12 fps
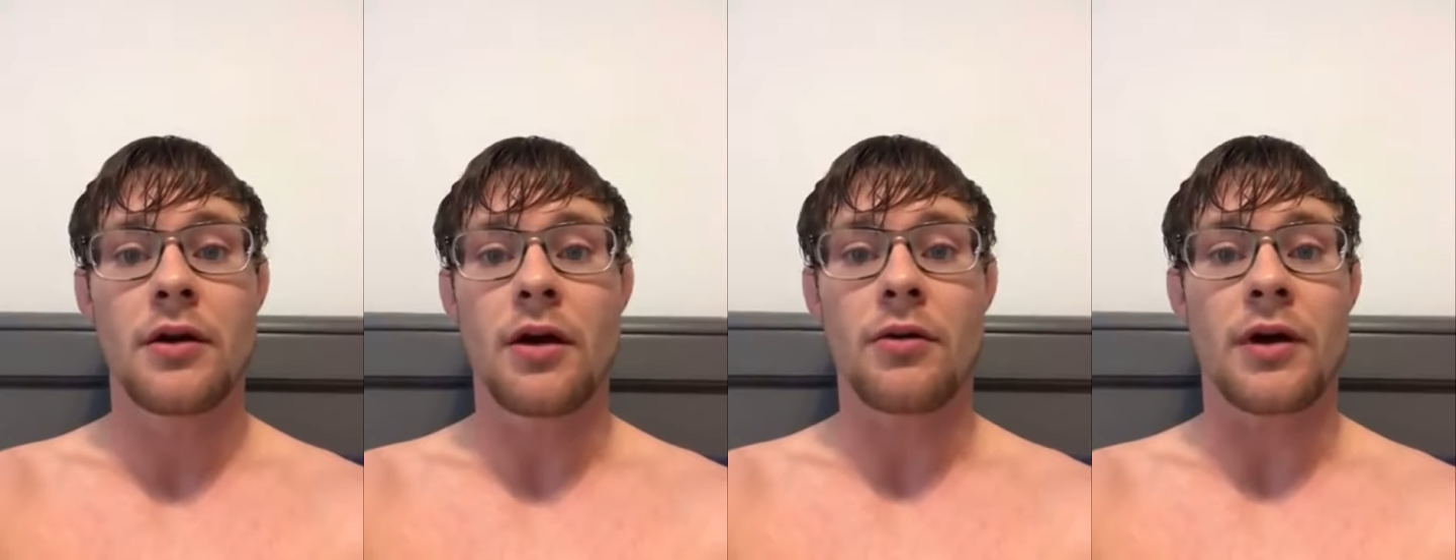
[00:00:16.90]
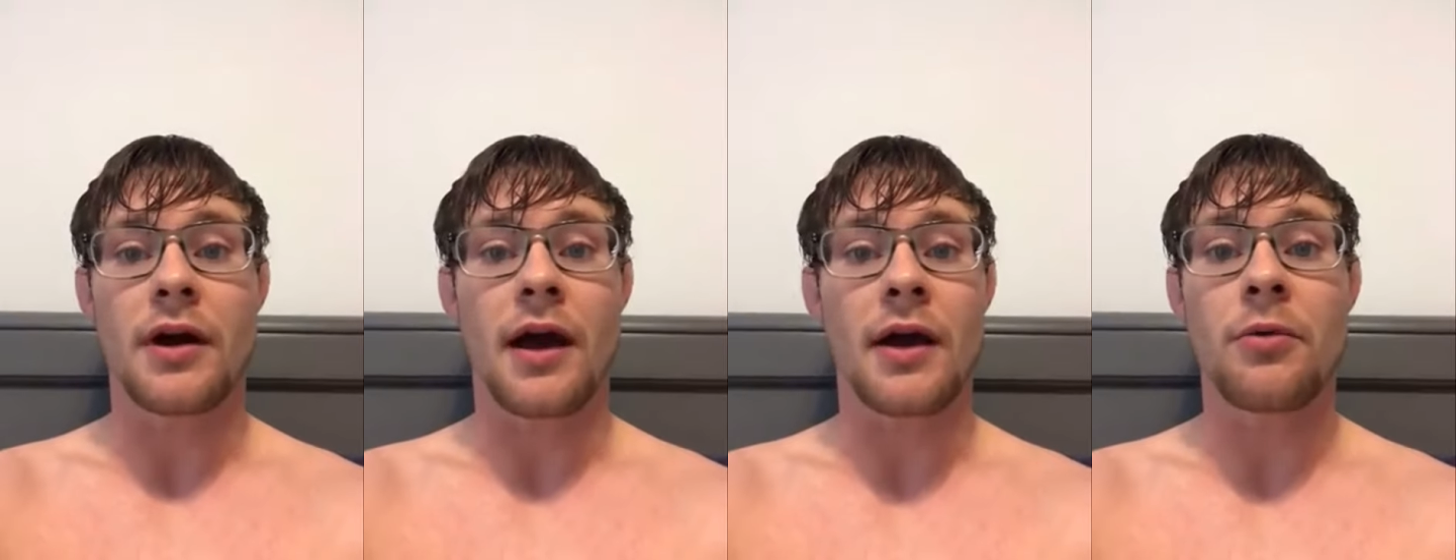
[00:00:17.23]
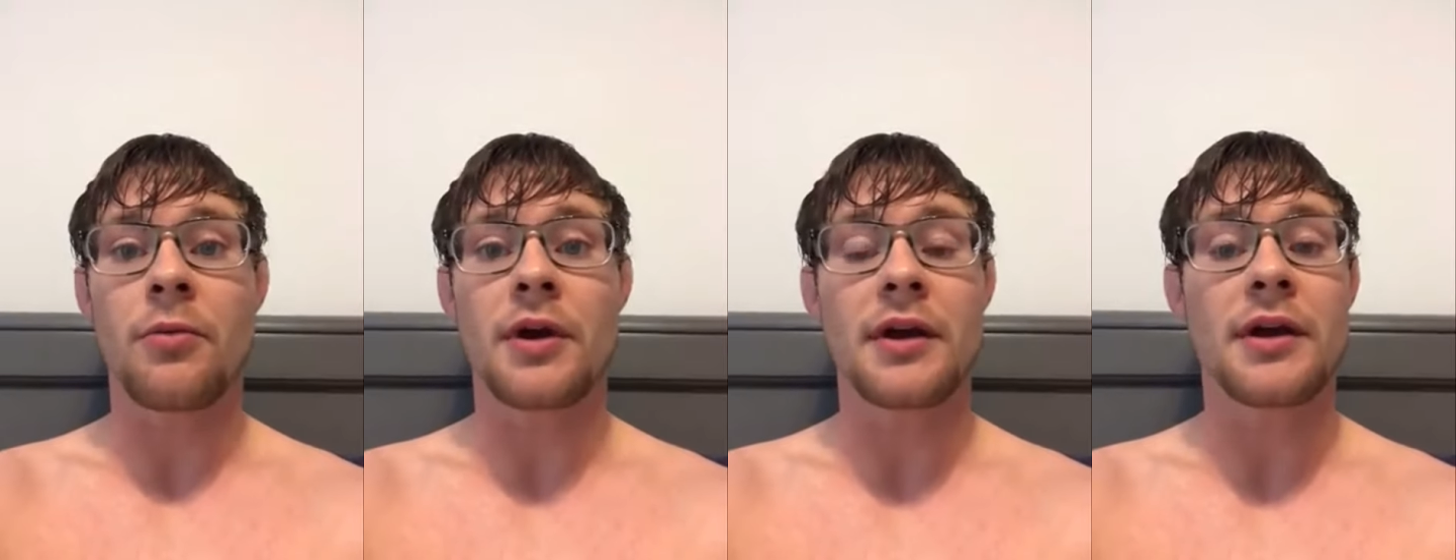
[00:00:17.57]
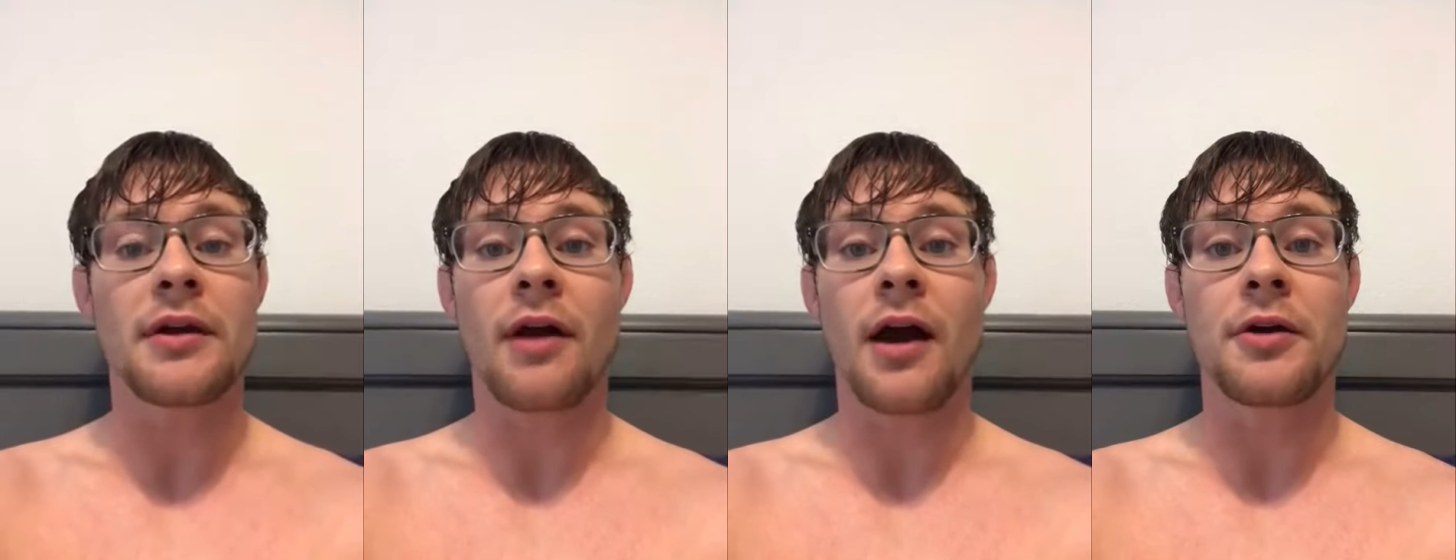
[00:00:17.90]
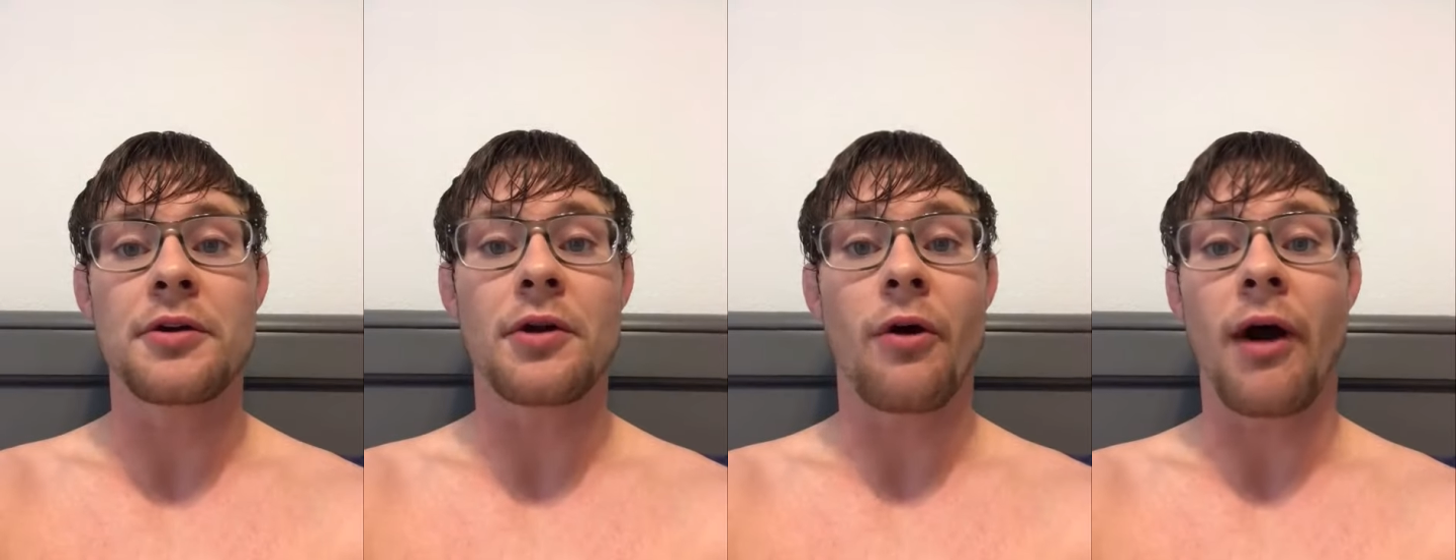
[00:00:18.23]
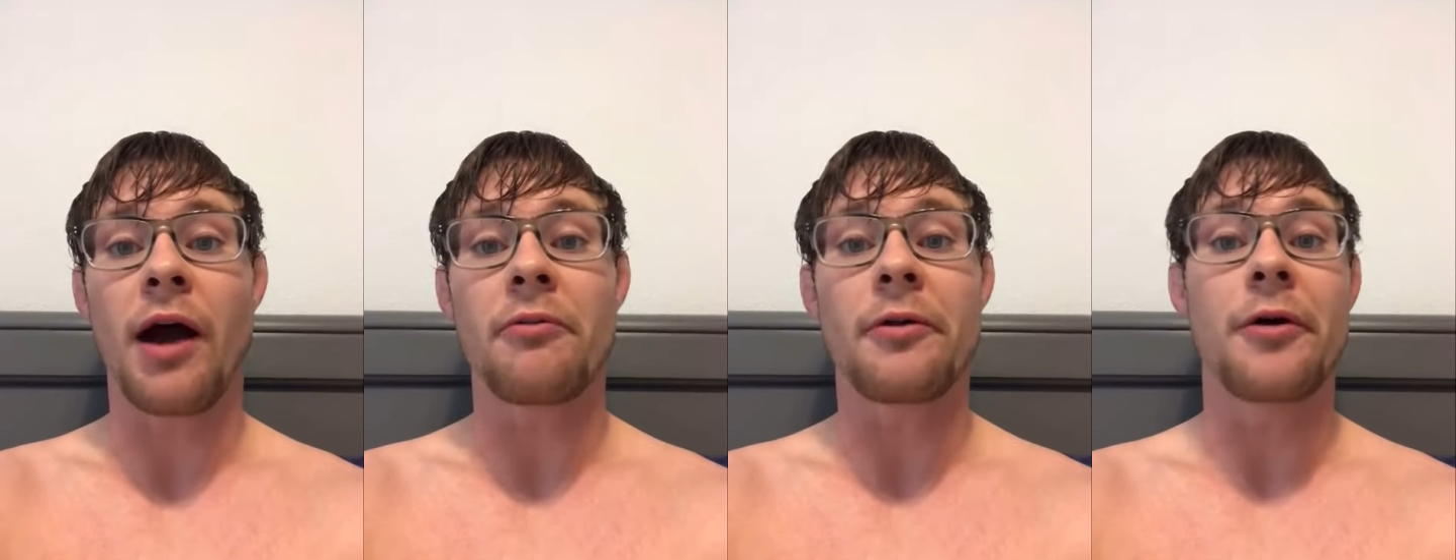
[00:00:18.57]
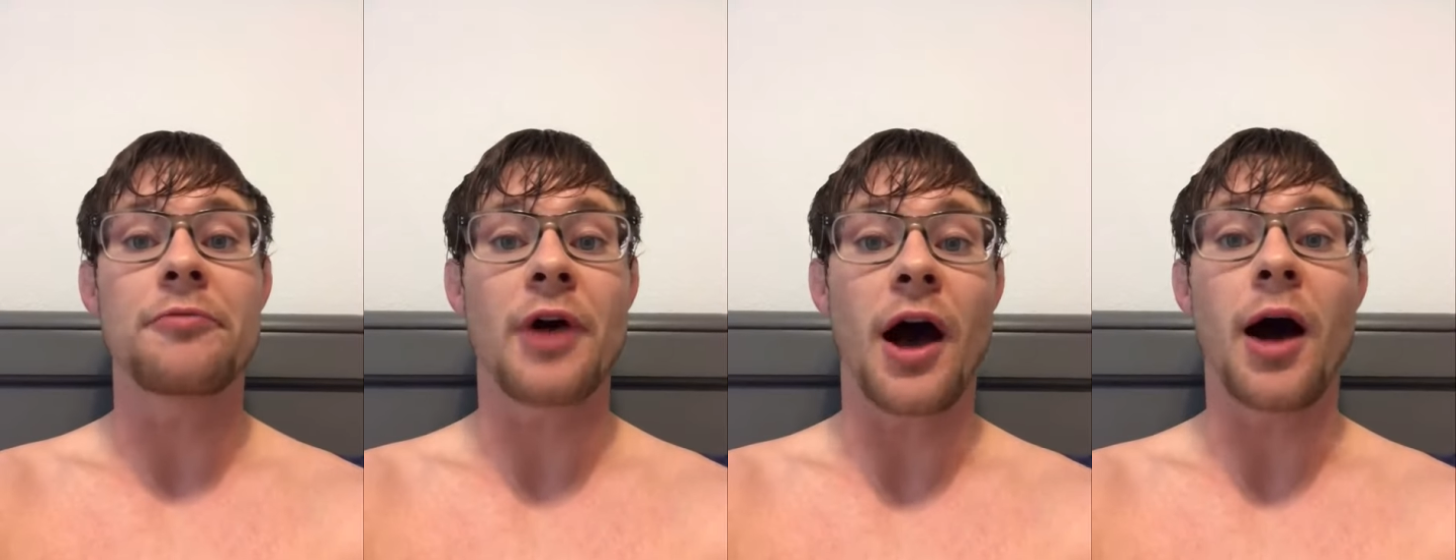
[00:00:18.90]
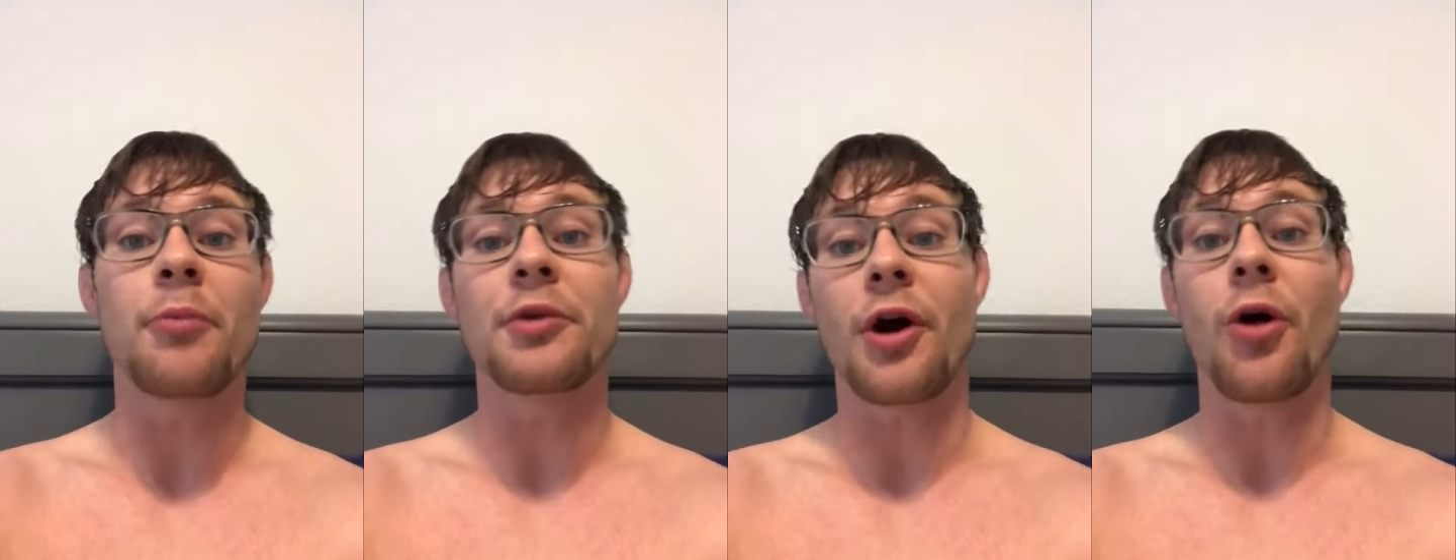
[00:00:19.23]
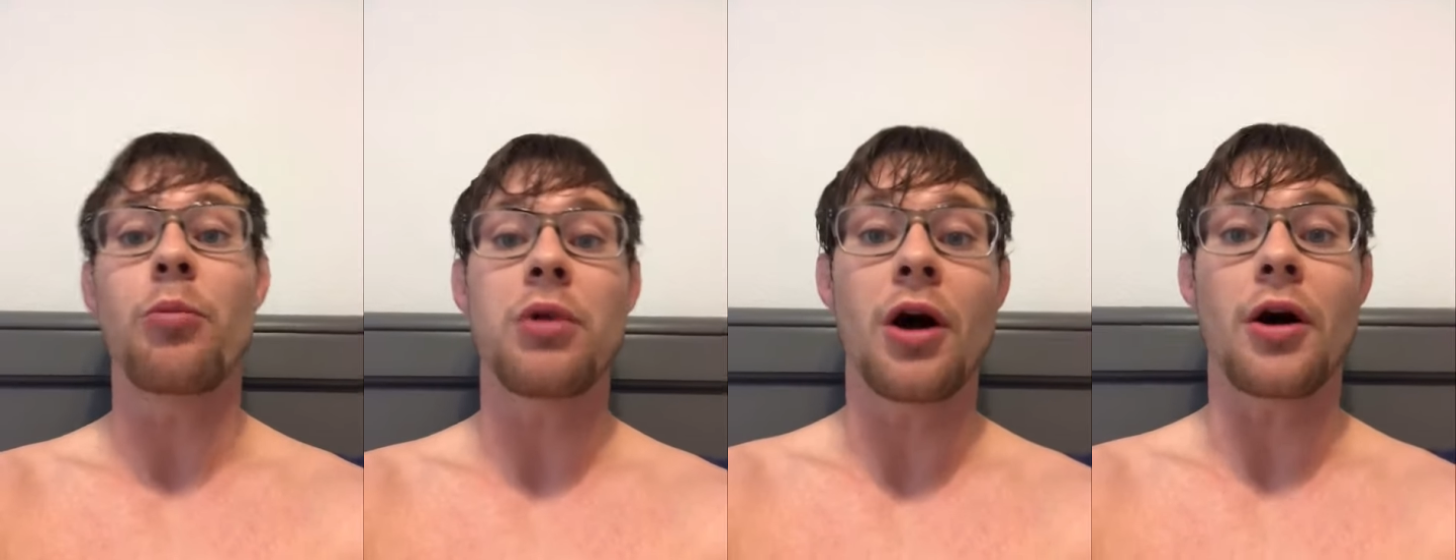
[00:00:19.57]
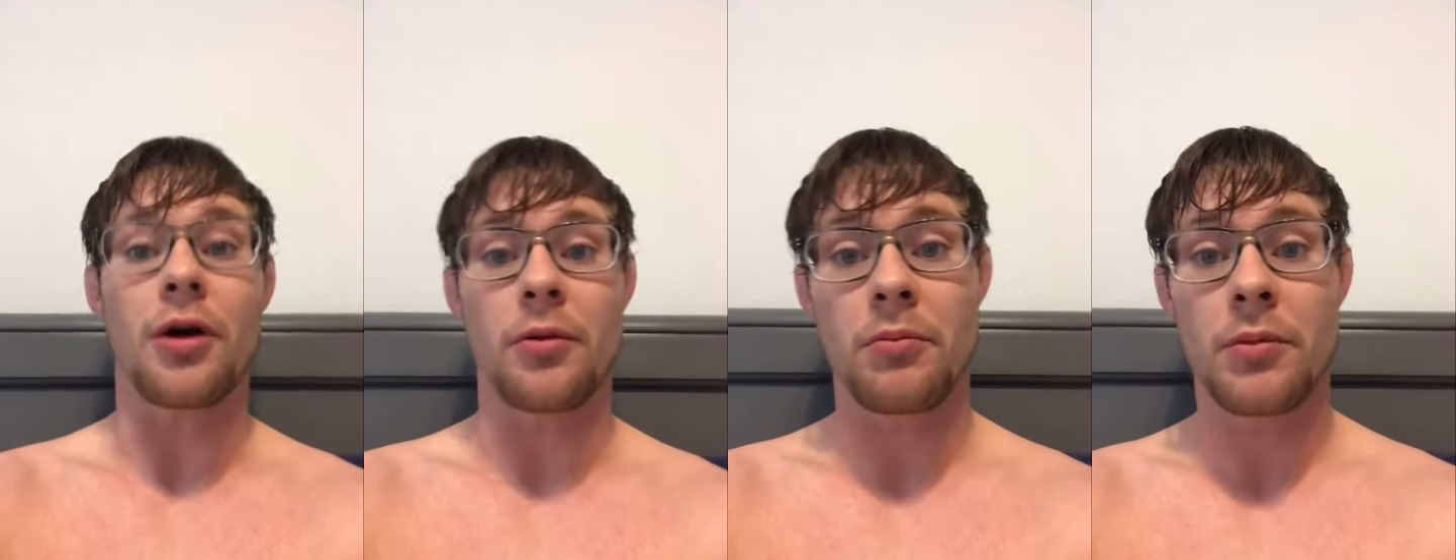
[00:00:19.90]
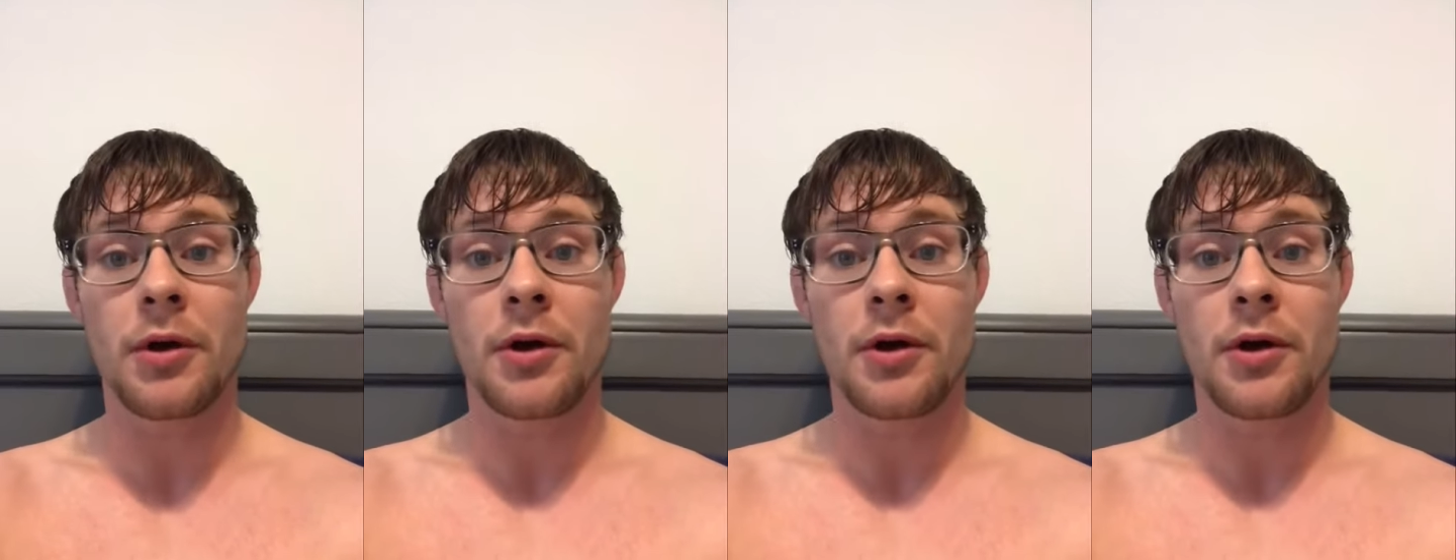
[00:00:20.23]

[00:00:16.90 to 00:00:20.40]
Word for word: okay? I don't want to hear how you don't have enough time to go pluck them.